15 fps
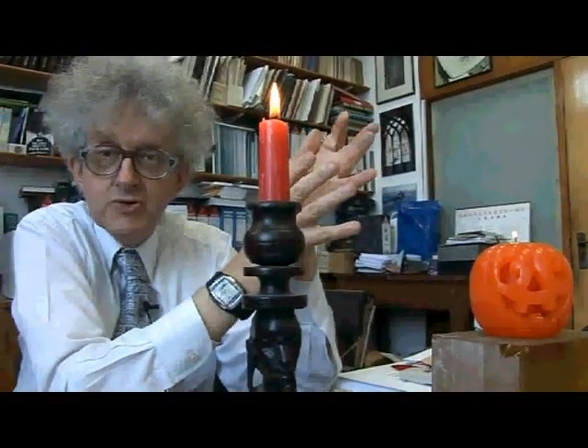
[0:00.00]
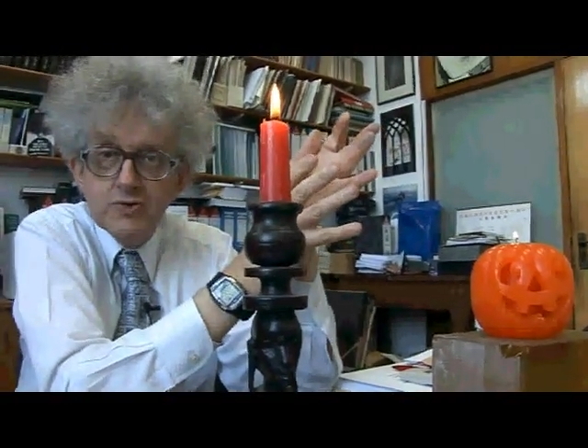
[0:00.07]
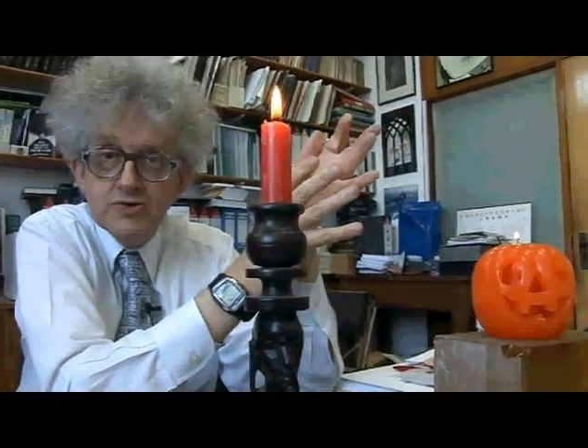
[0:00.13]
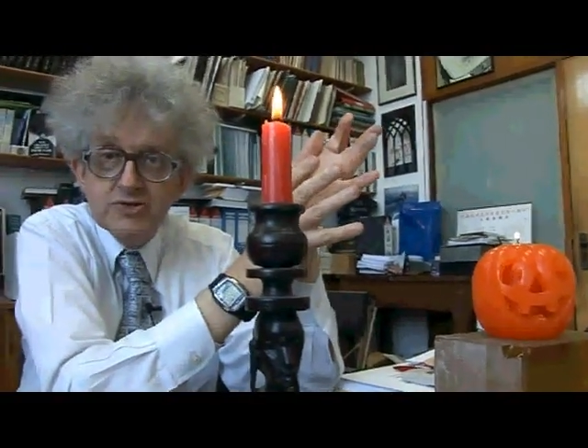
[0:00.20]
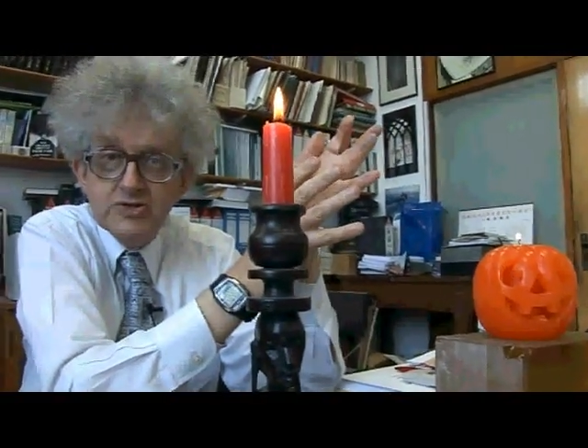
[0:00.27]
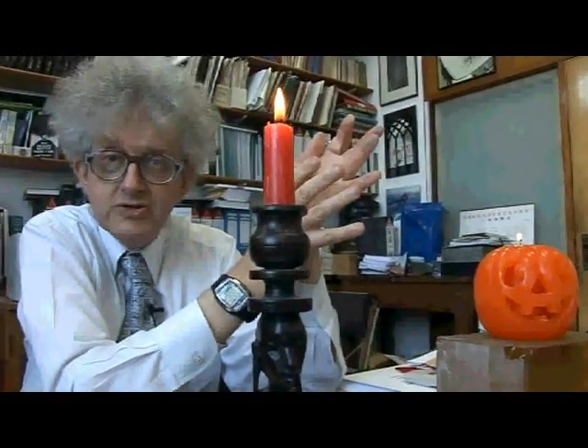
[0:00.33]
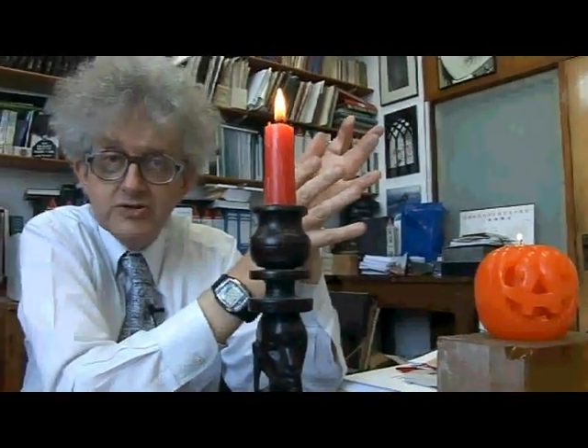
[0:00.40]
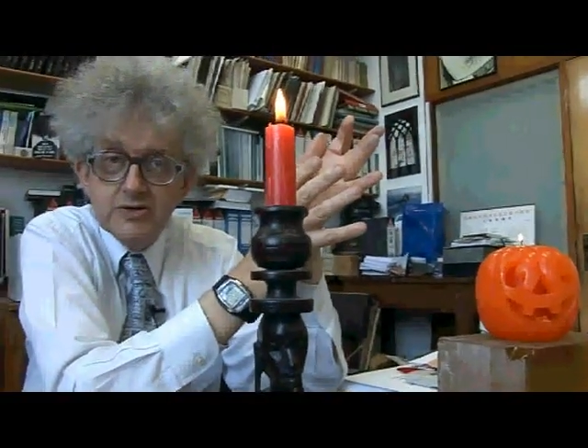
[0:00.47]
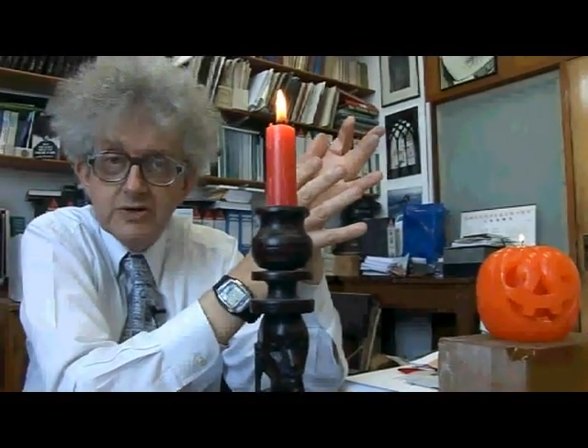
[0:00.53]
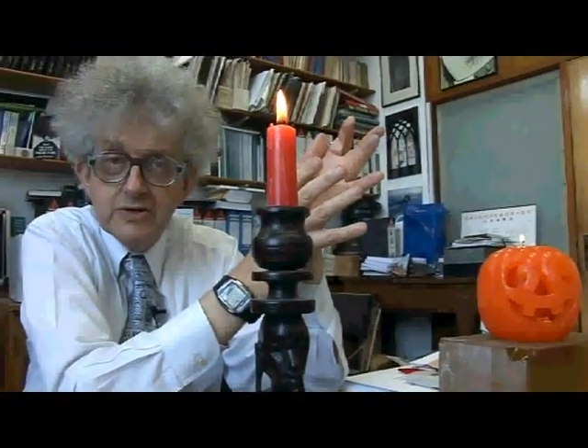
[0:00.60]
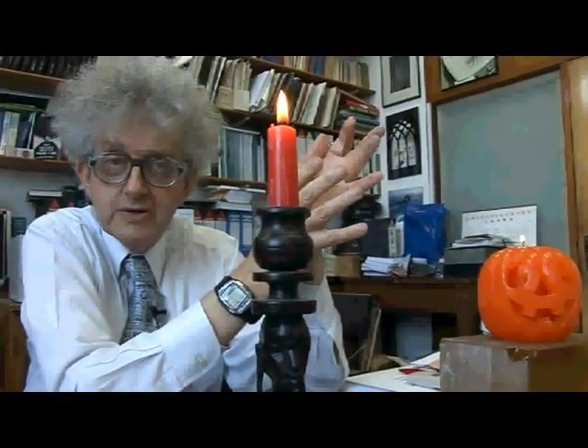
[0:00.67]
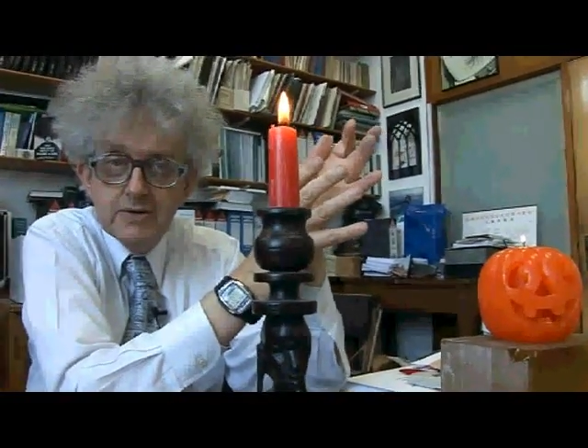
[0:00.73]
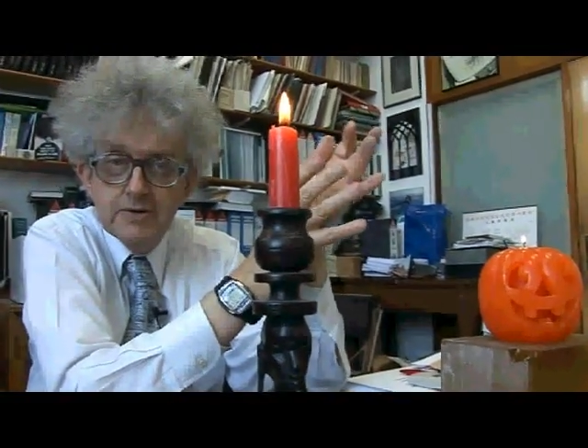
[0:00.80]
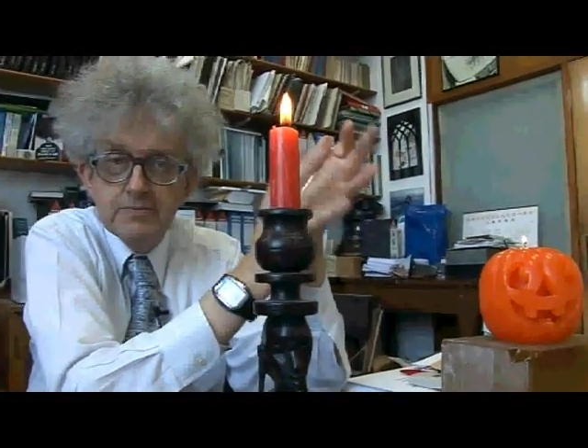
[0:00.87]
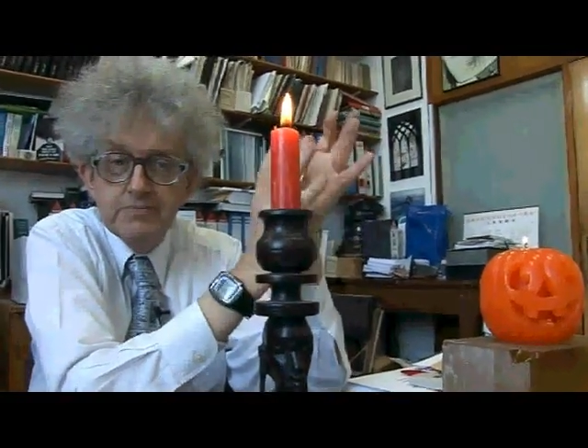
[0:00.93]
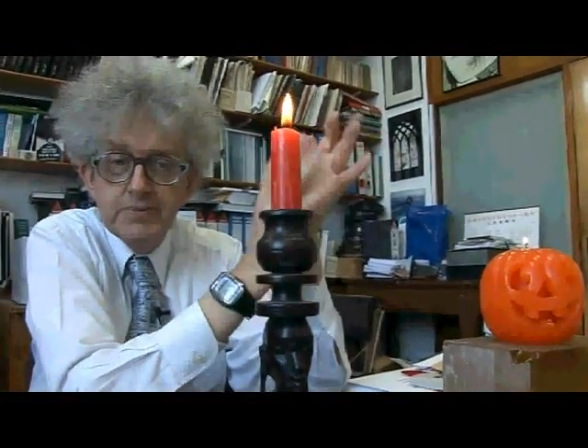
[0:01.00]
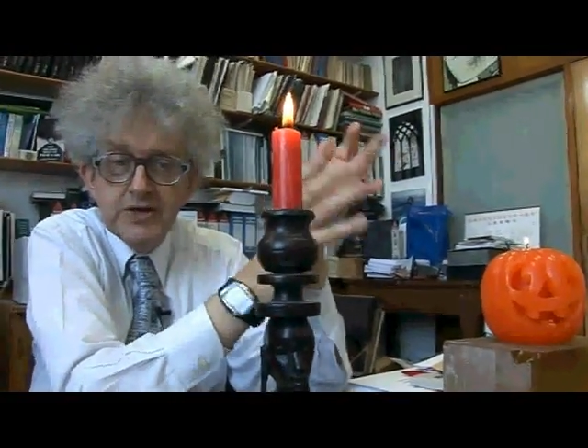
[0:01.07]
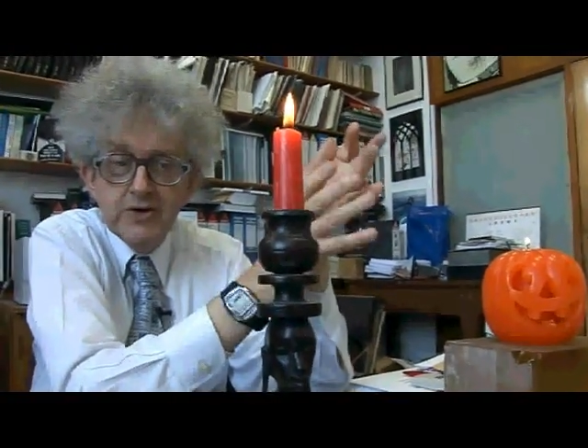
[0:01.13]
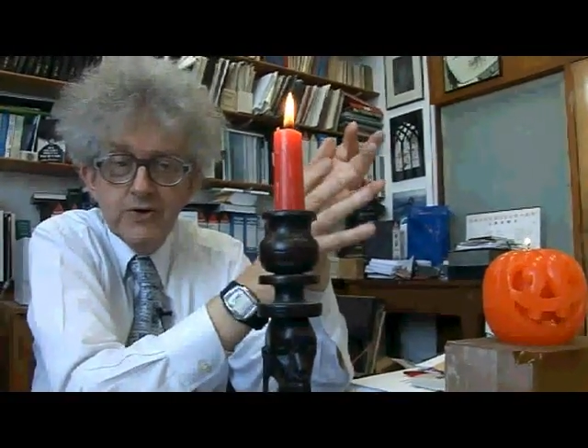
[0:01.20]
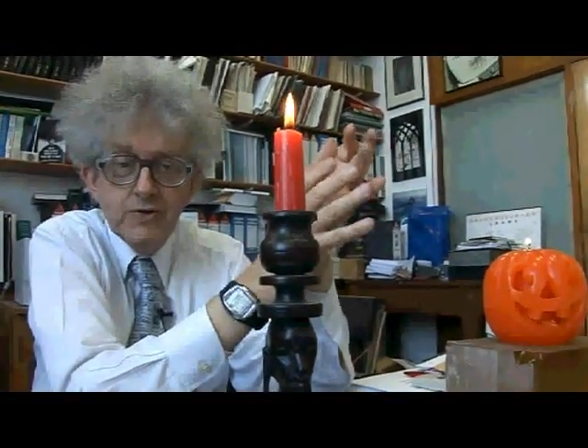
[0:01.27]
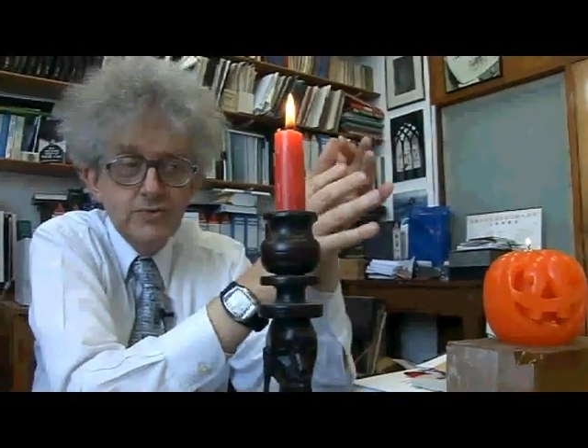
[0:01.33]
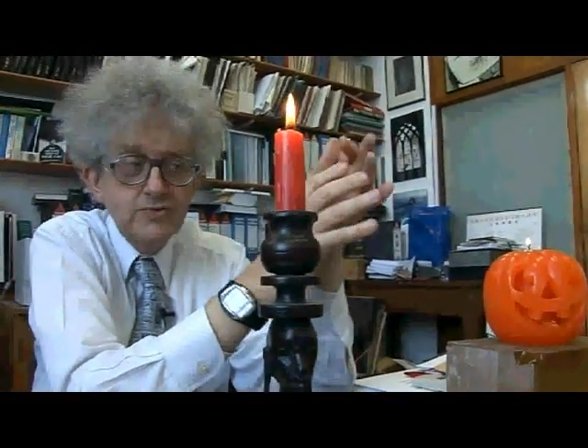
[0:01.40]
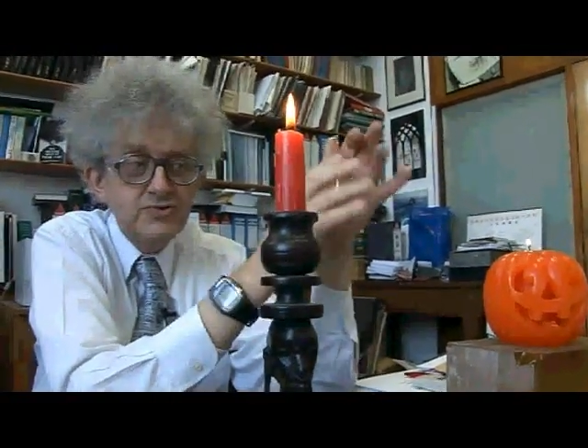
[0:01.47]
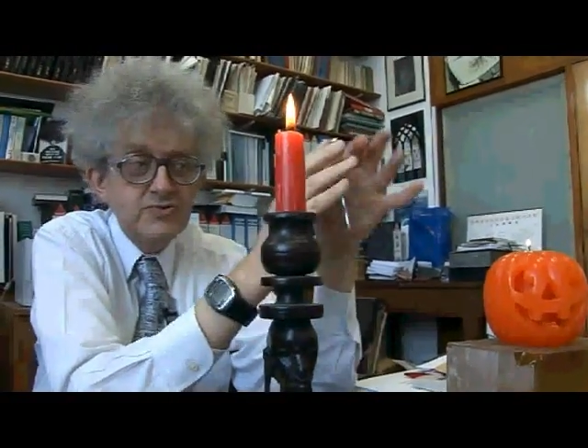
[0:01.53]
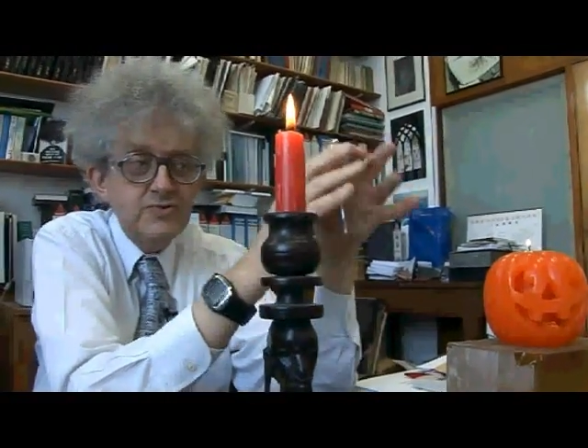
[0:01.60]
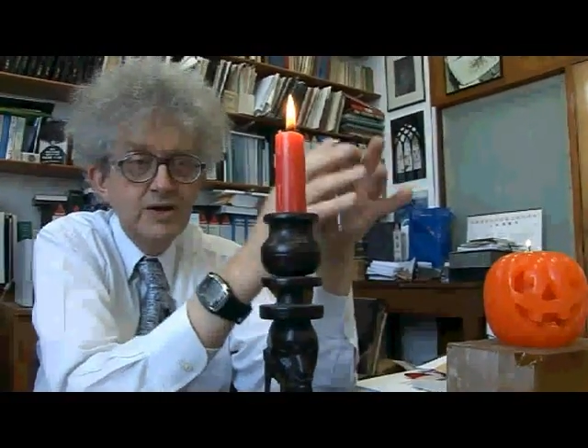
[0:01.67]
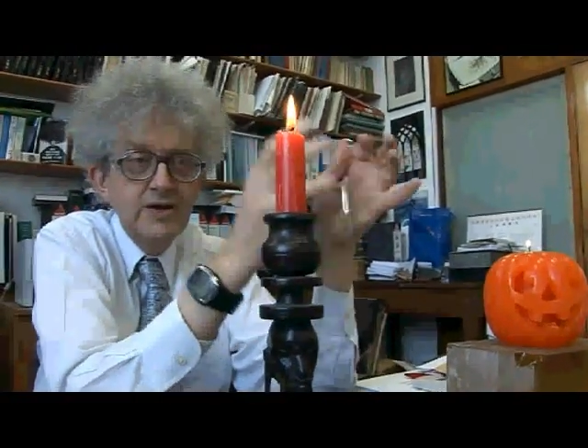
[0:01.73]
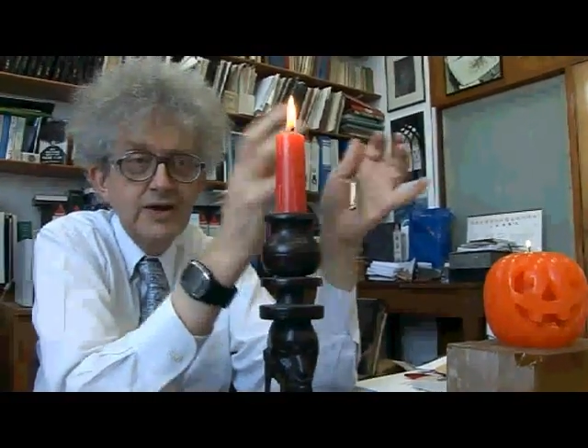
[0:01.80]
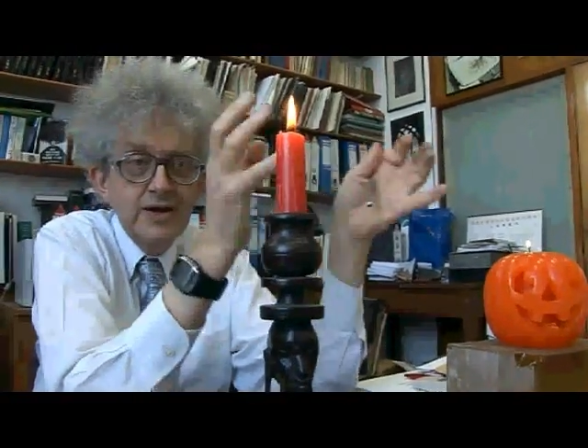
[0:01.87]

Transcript: oxygen because